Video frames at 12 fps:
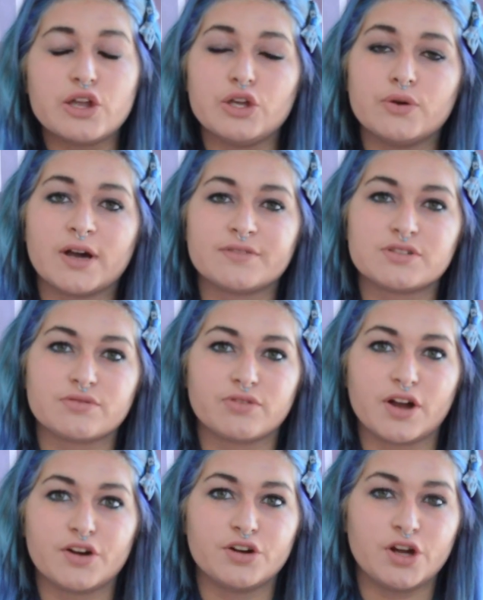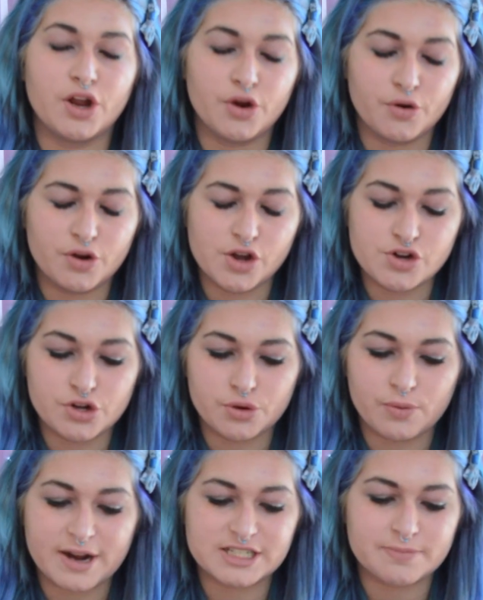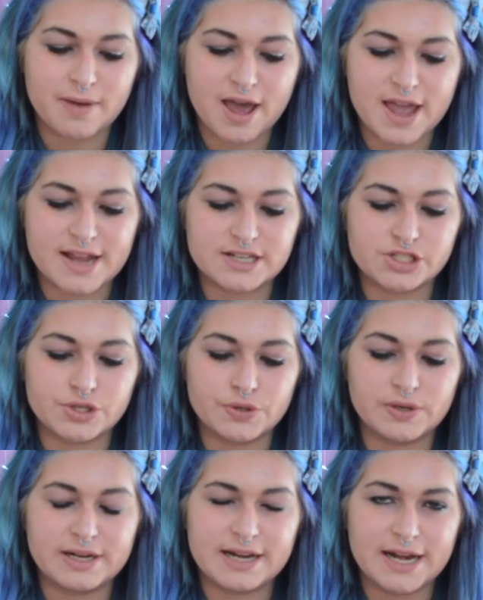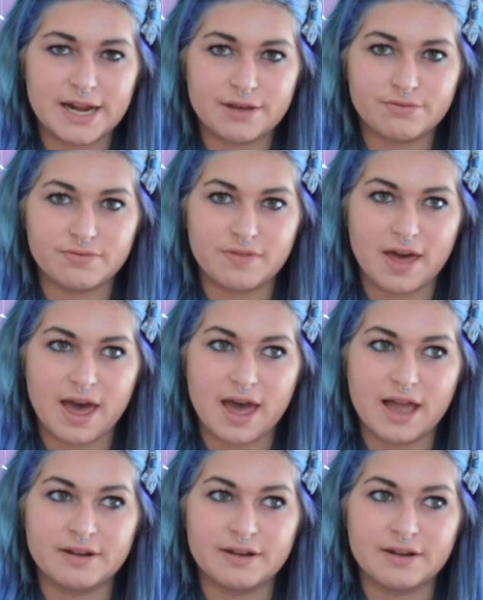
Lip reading: you have to find a new way to pay to live there.